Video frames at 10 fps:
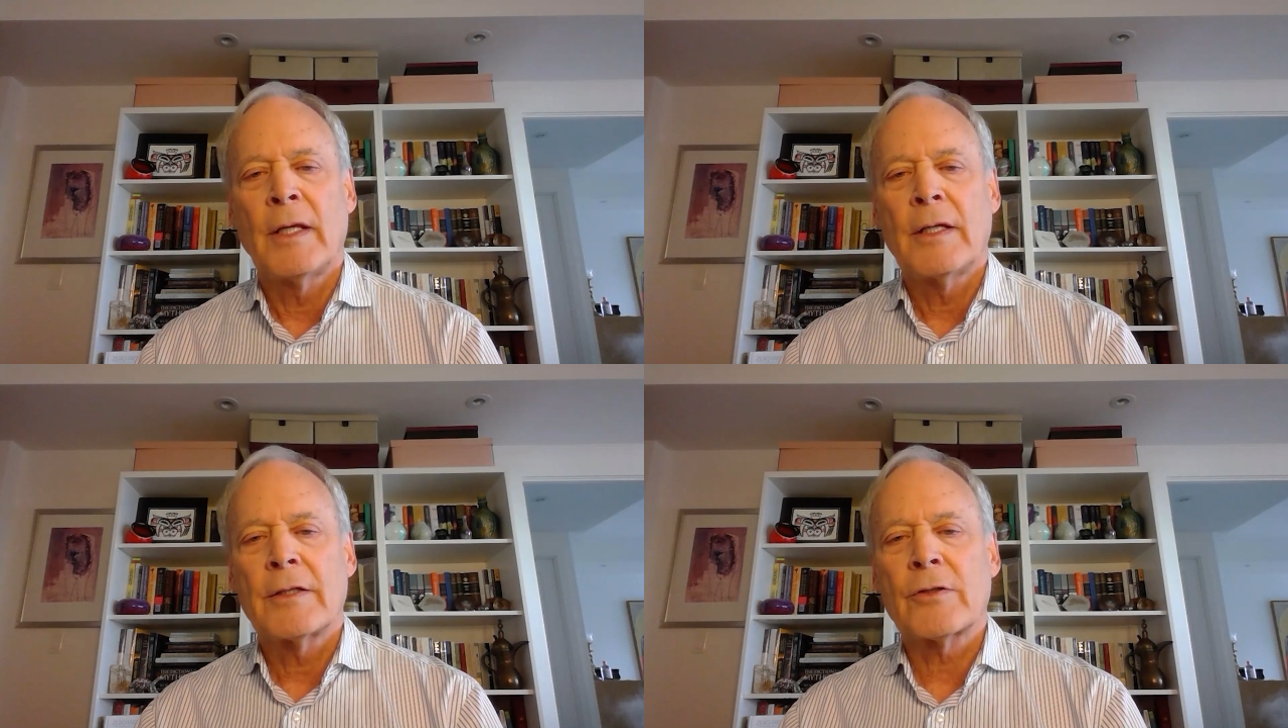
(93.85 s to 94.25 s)

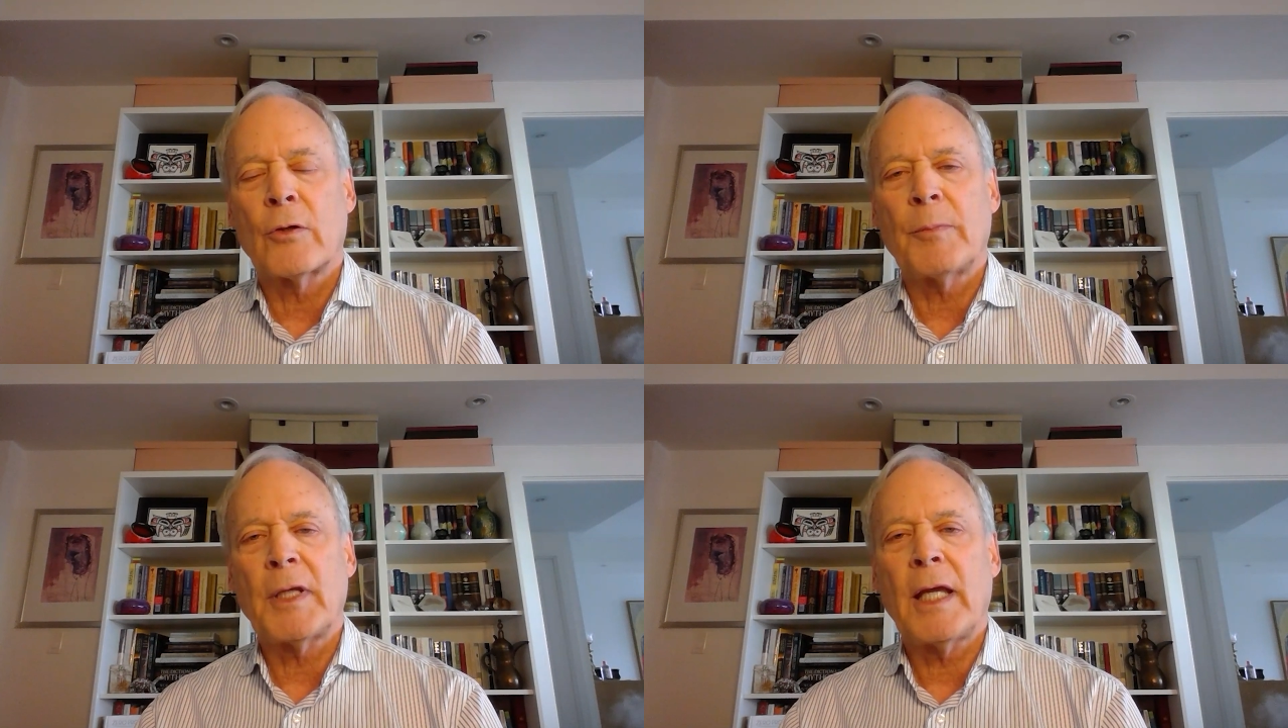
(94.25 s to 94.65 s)
So
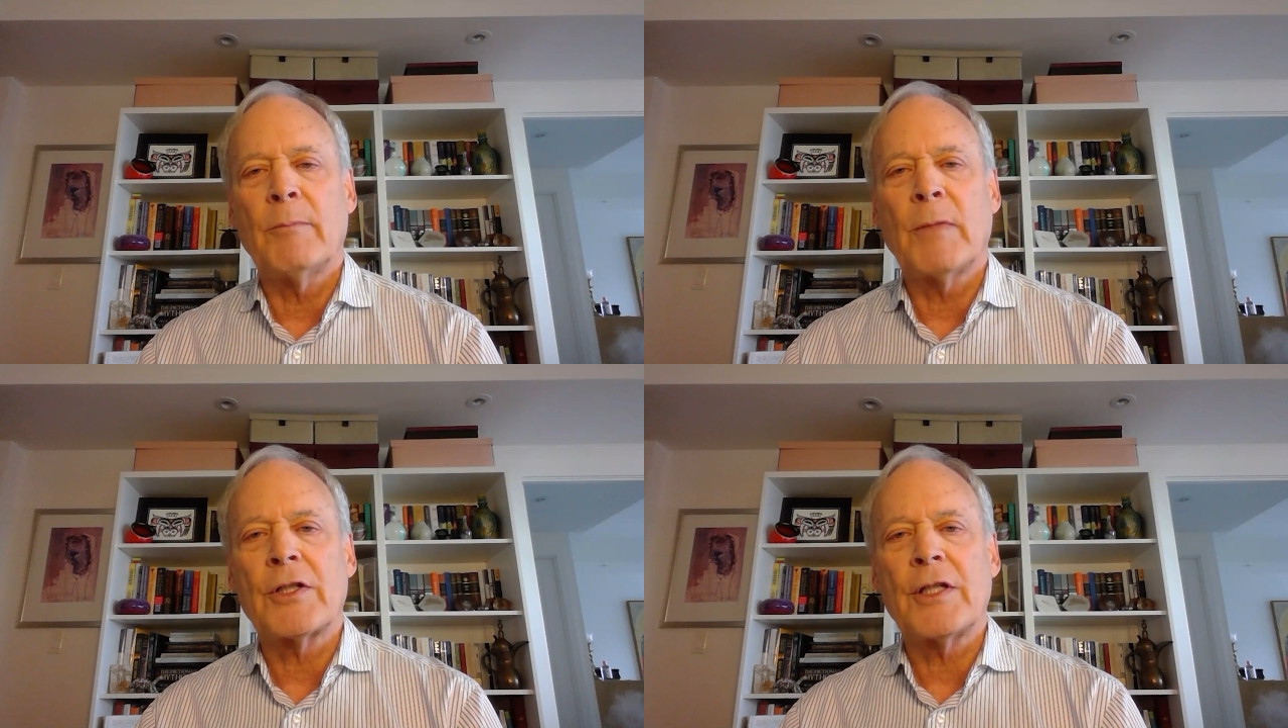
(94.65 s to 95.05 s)
it became
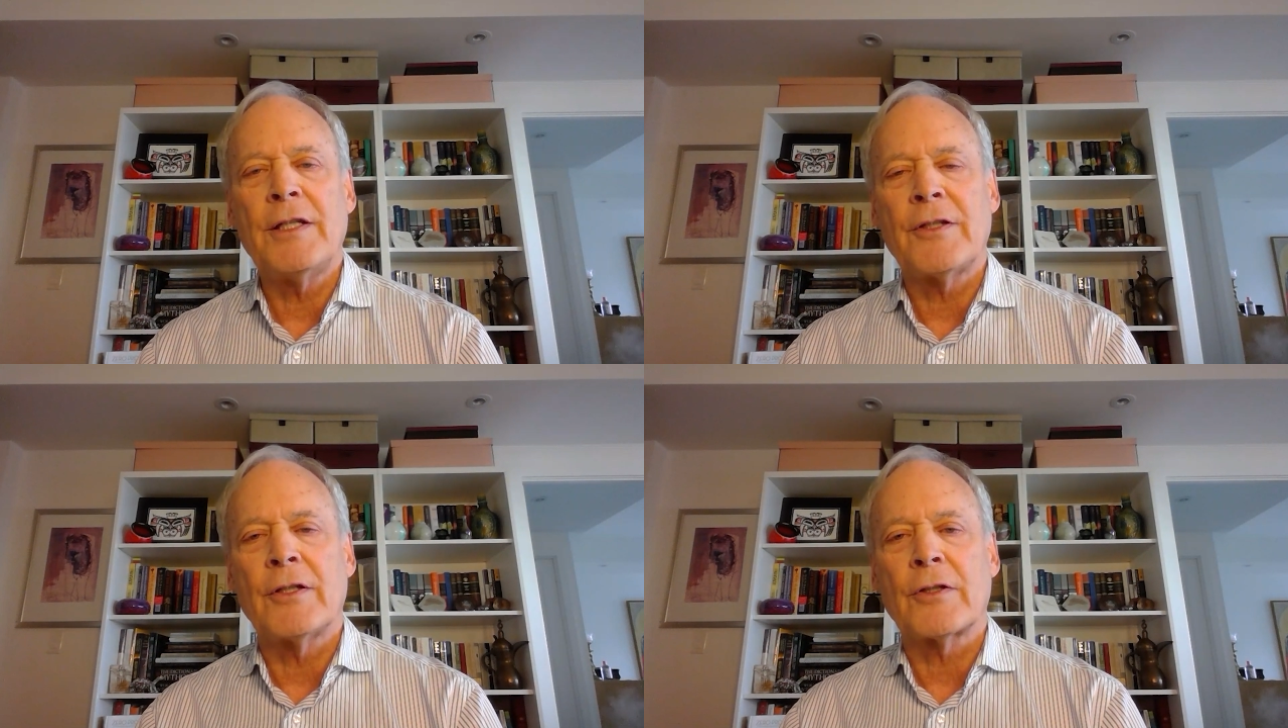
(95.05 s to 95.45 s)
much
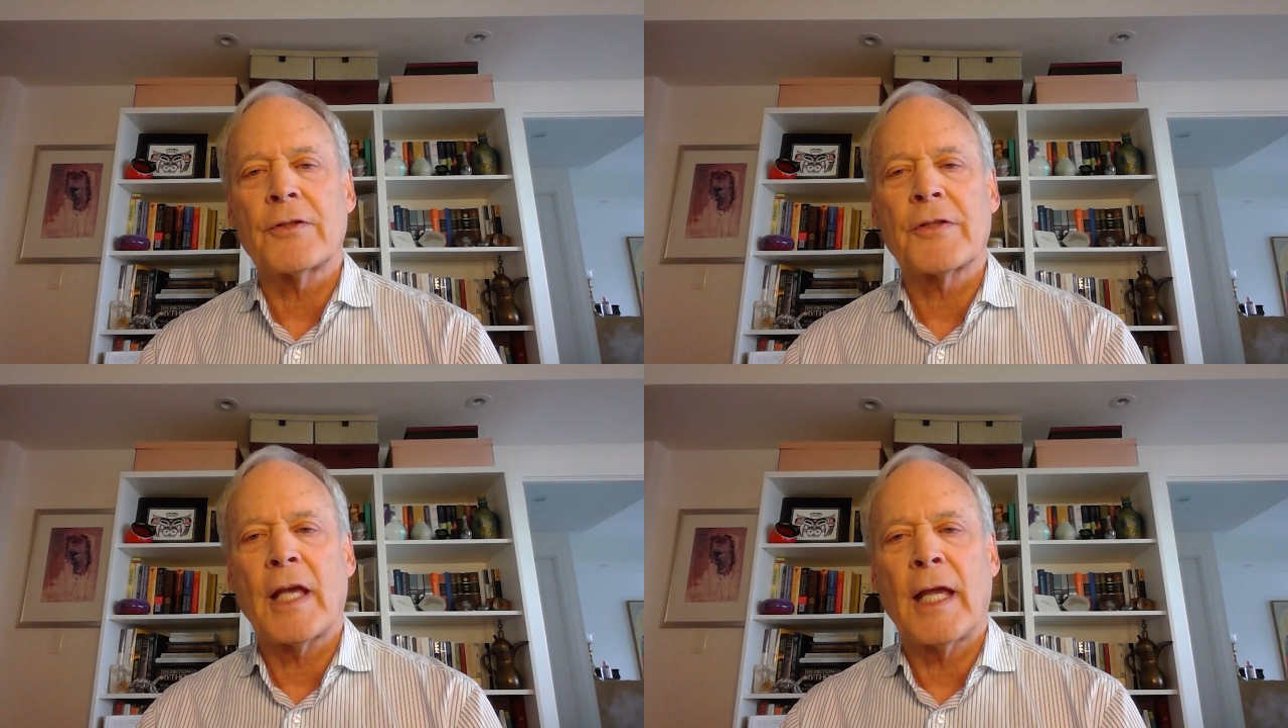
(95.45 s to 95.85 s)
easier to
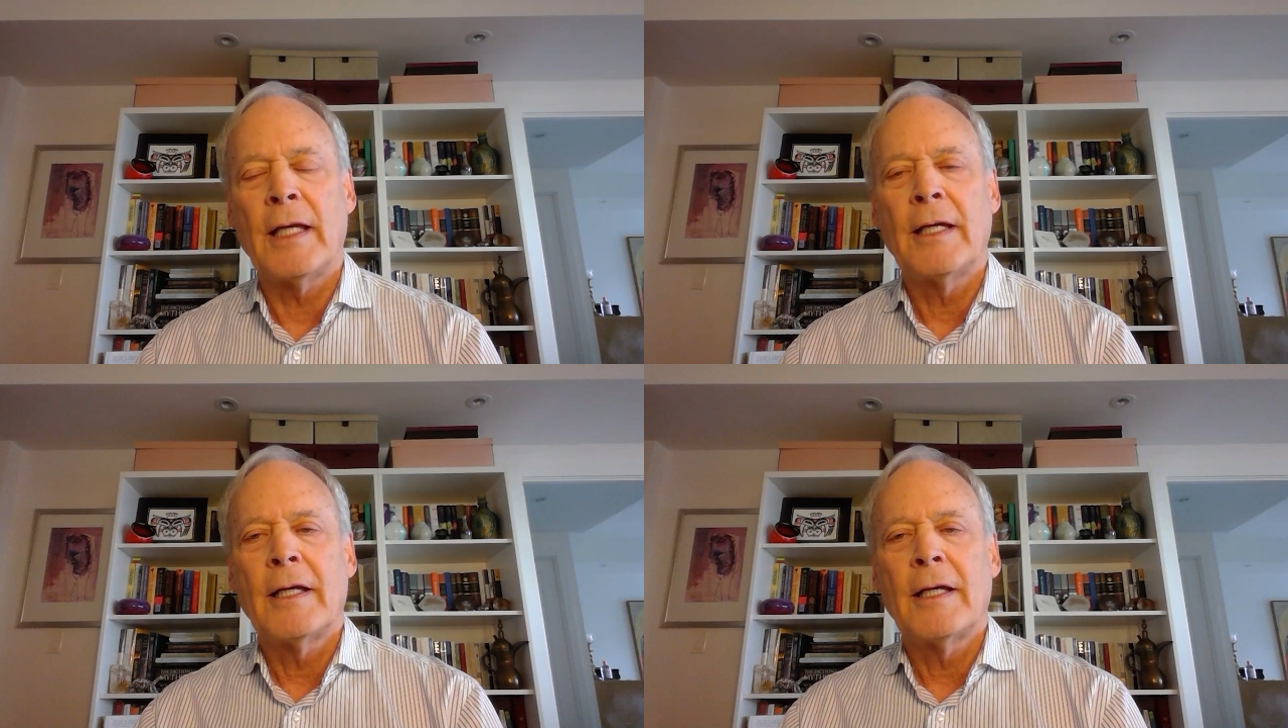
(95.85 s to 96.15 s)
say,